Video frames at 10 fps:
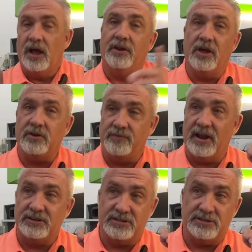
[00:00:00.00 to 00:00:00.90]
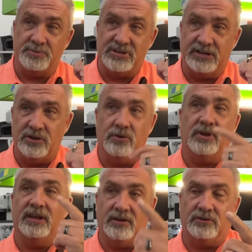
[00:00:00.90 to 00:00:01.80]
Another advantage of this machine too,
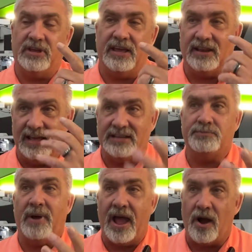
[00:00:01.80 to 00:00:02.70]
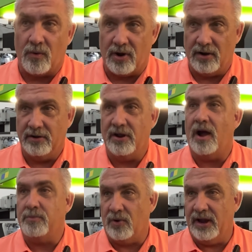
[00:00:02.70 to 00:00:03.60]
it'll take less power to
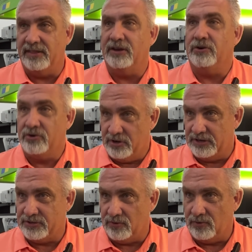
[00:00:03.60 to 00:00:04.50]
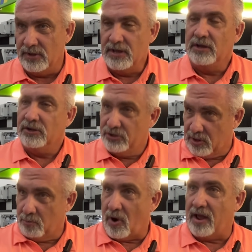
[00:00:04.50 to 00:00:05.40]
operate than your traditional. You
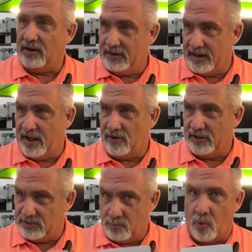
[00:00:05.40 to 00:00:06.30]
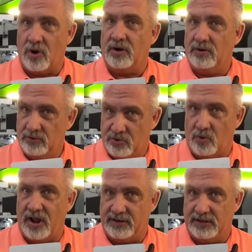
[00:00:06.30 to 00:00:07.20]
can bottle it down. It's more
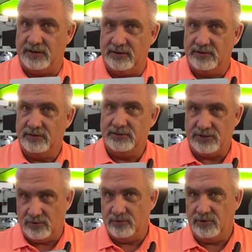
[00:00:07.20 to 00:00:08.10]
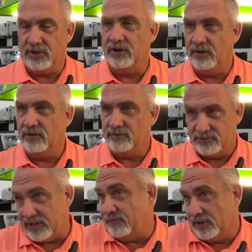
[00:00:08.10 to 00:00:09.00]
directed, so you can
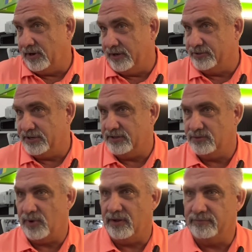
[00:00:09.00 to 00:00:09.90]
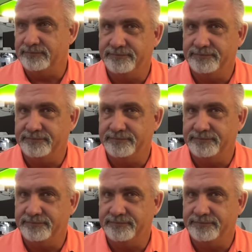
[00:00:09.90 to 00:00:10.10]
save a little energy as well.